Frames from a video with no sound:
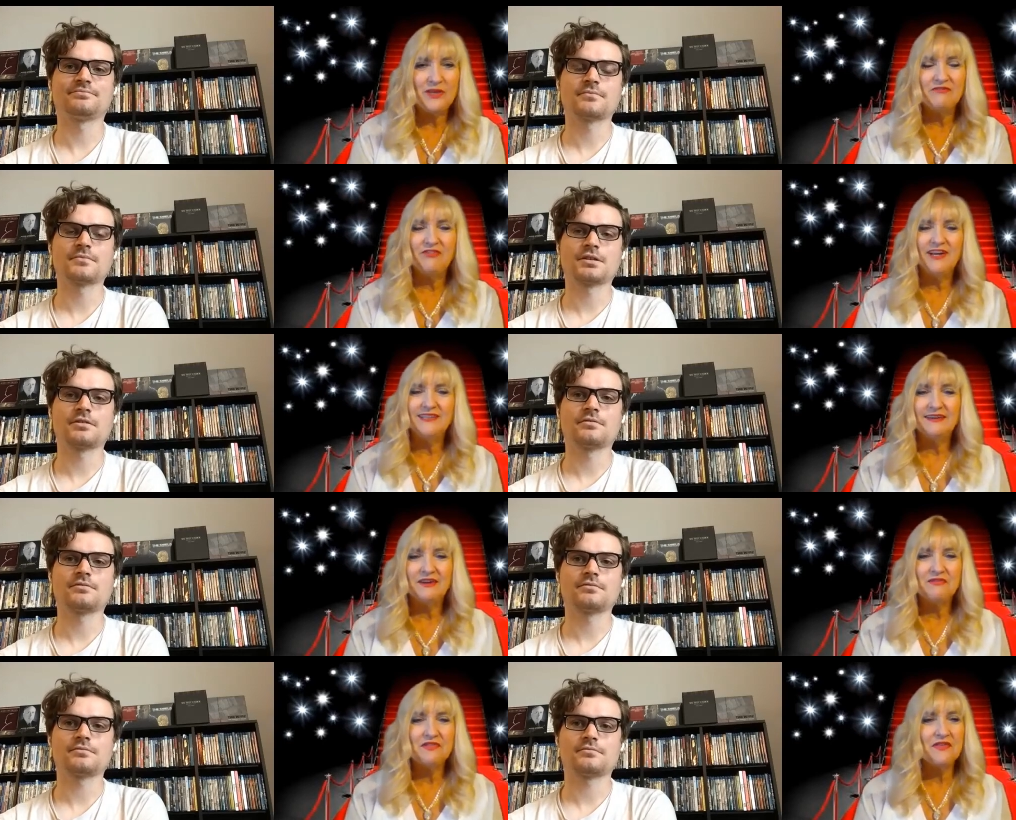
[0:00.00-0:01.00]
Speaker 1: we can
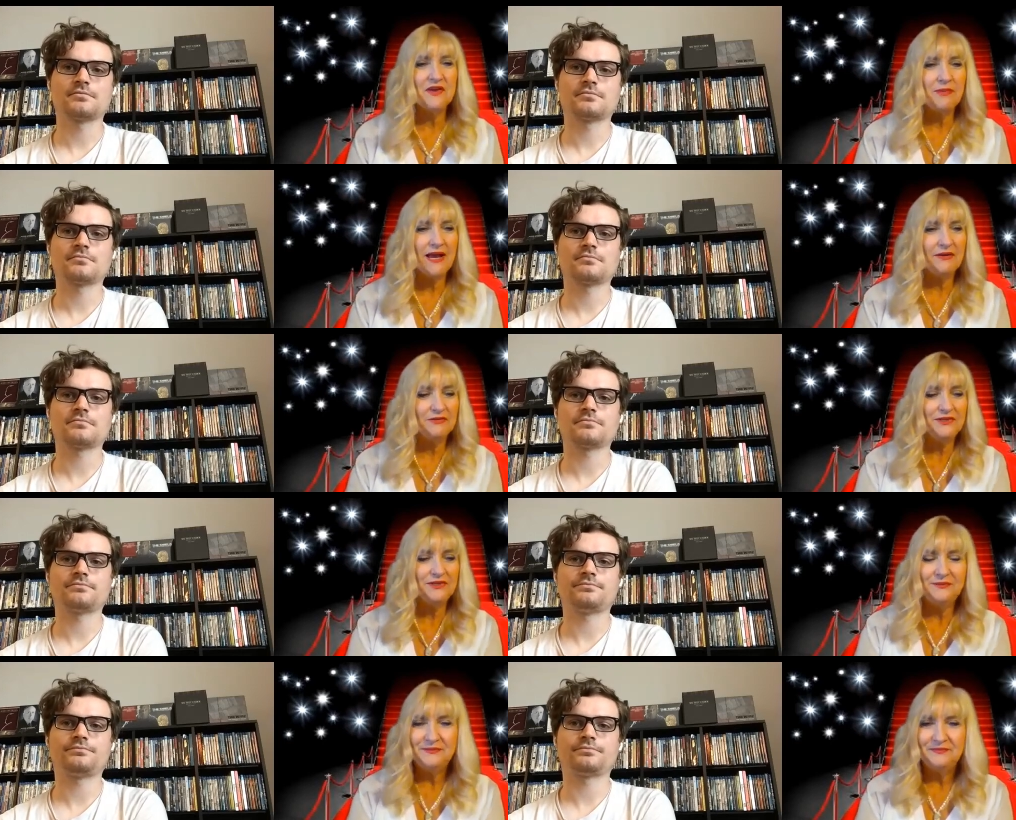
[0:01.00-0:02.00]
find out everything
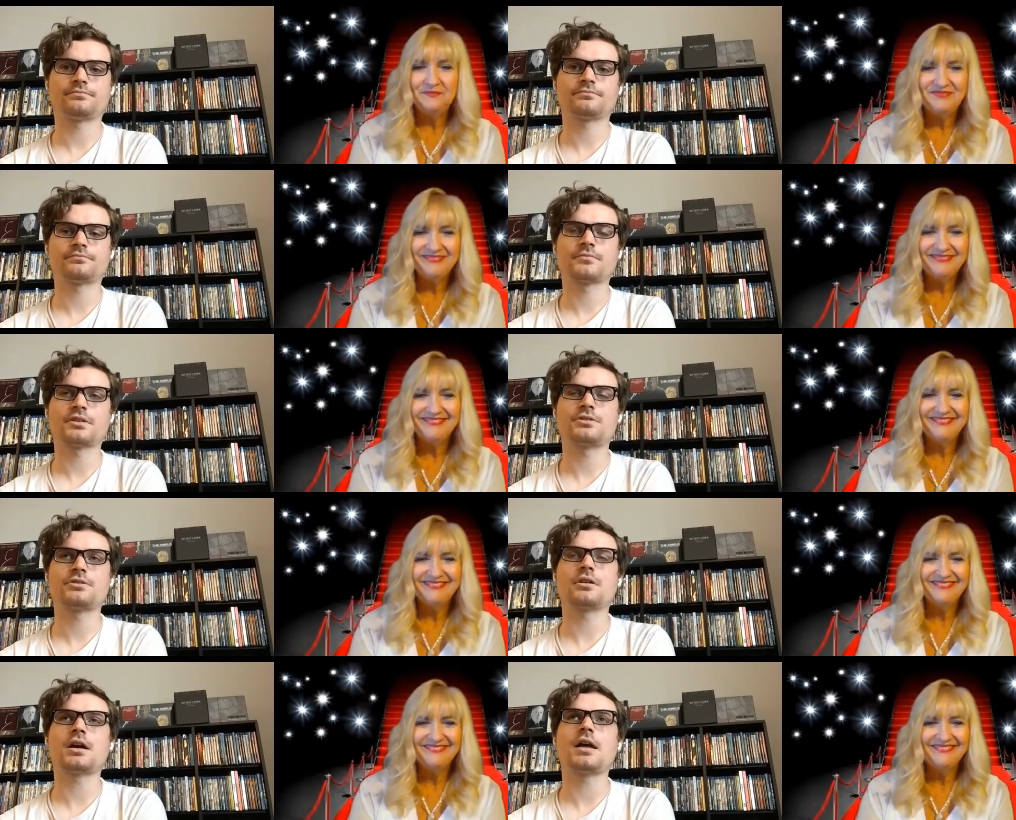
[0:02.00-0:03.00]
about you?
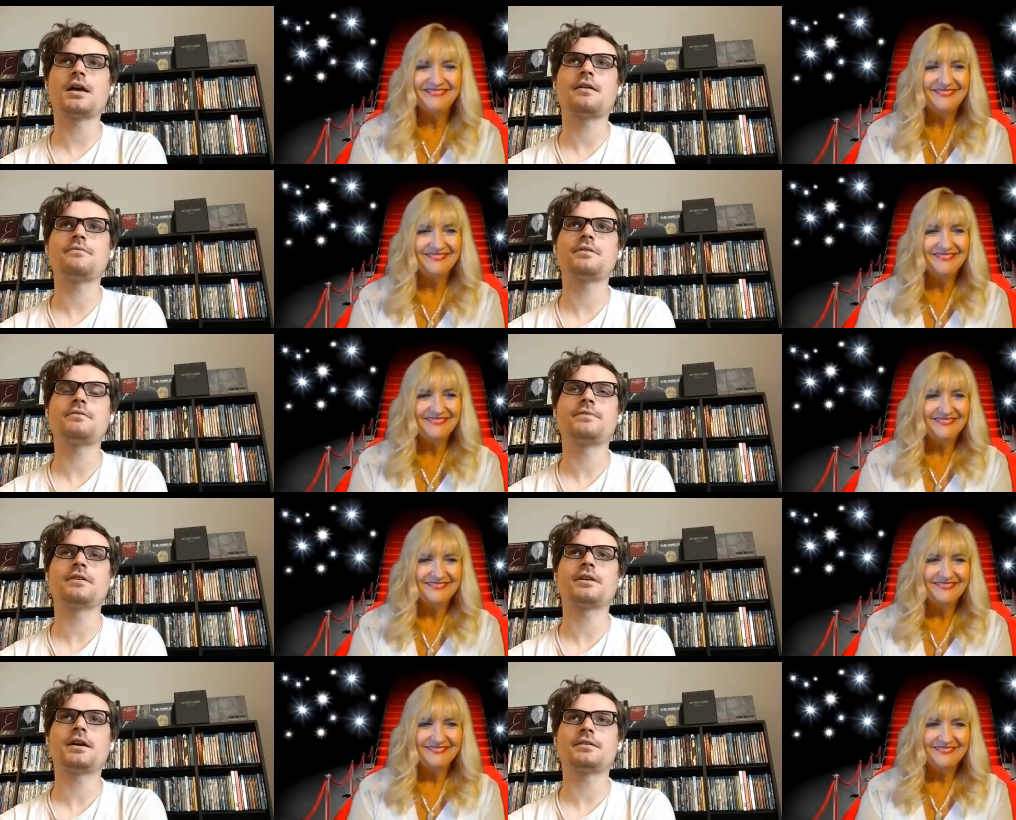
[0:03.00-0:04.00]
Speaker 2: Sure, I have a
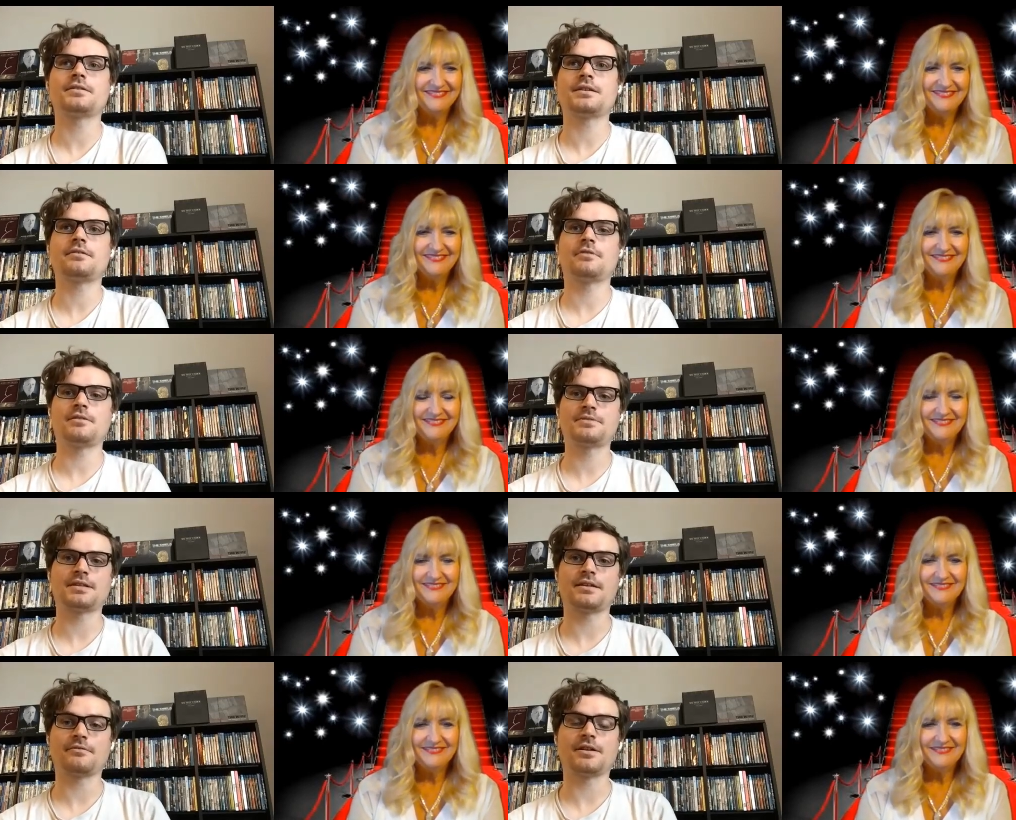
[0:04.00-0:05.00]
very out of date
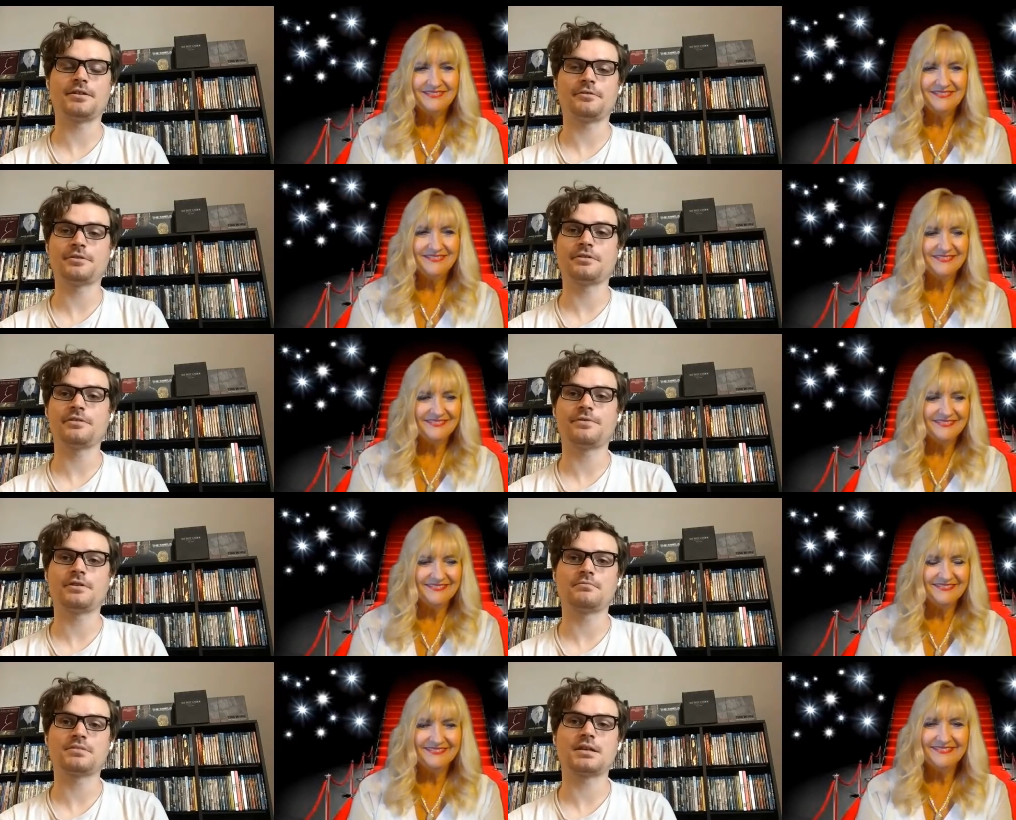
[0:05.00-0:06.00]
website,
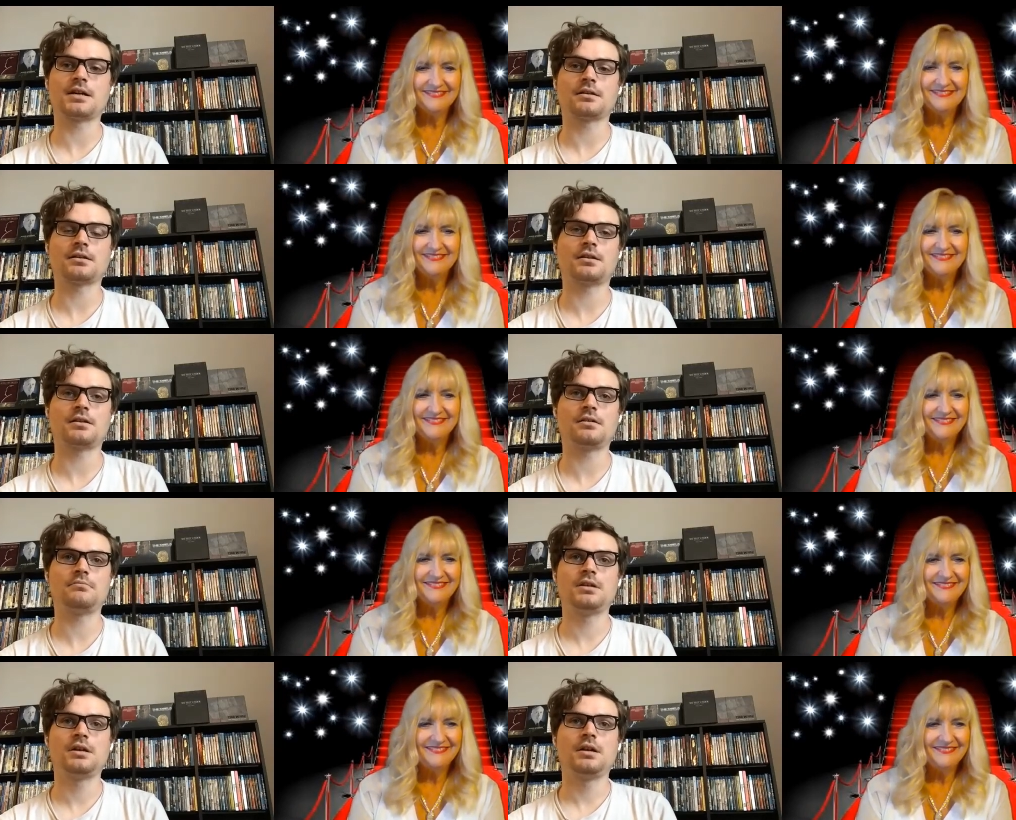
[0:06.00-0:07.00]

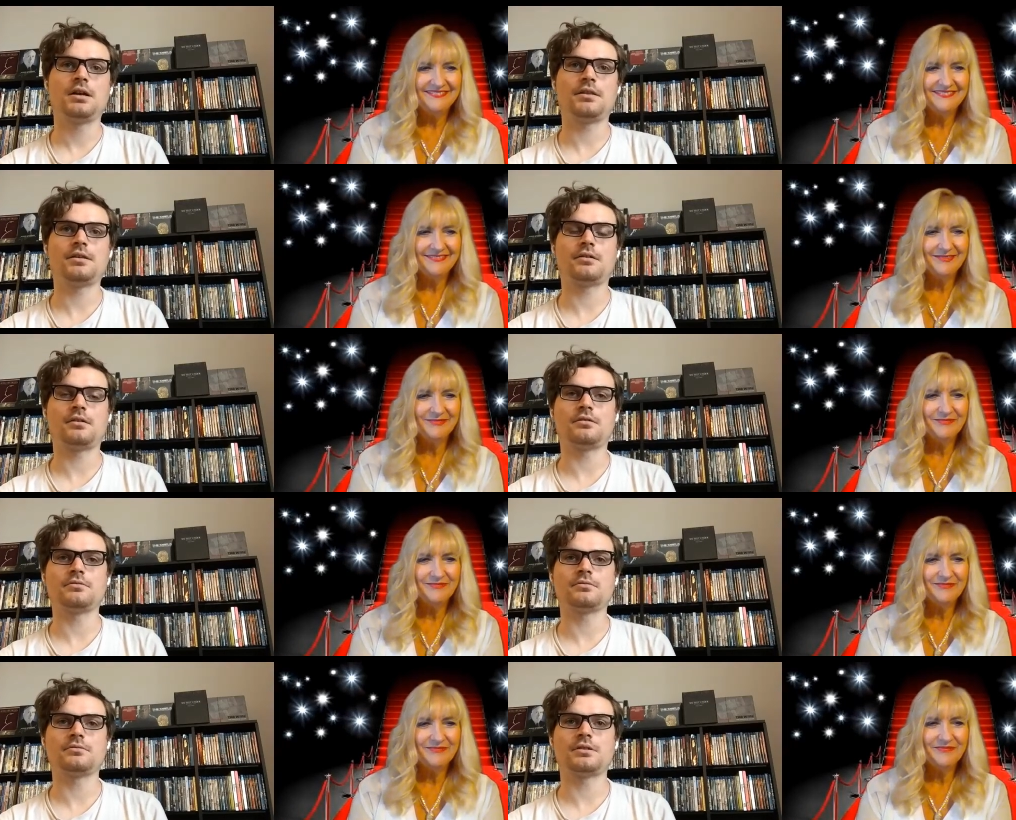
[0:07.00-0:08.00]
RyanO'LearyFilms.com. And then
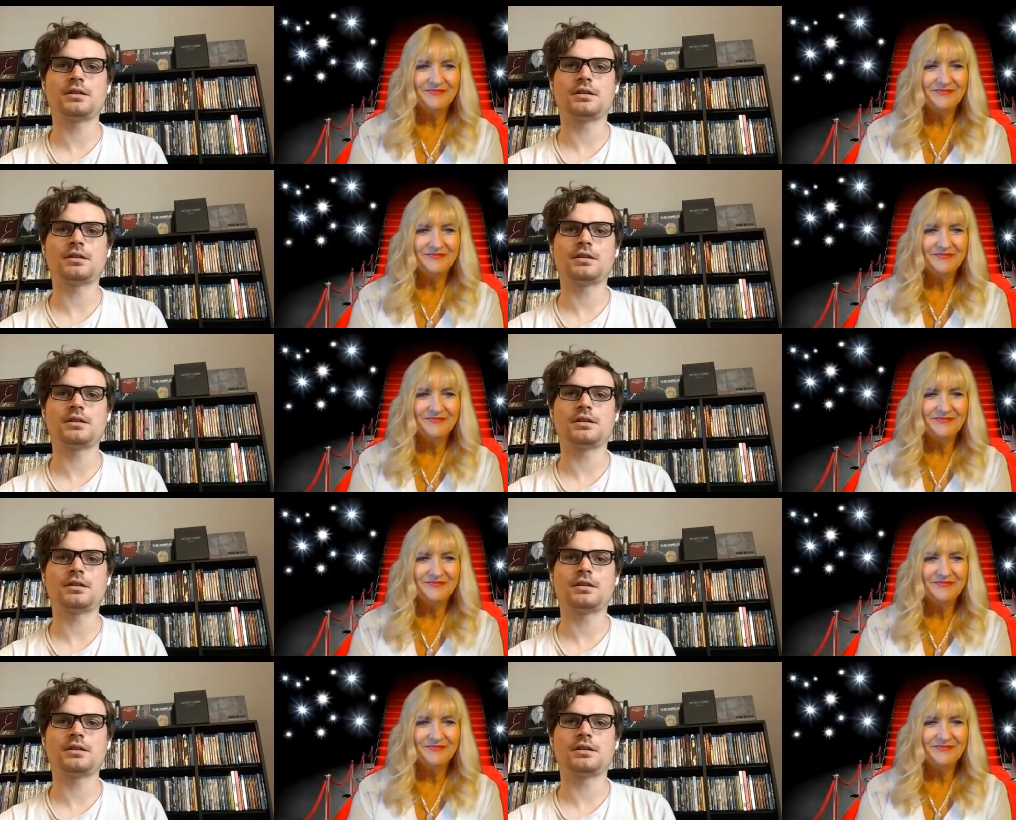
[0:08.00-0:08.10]
on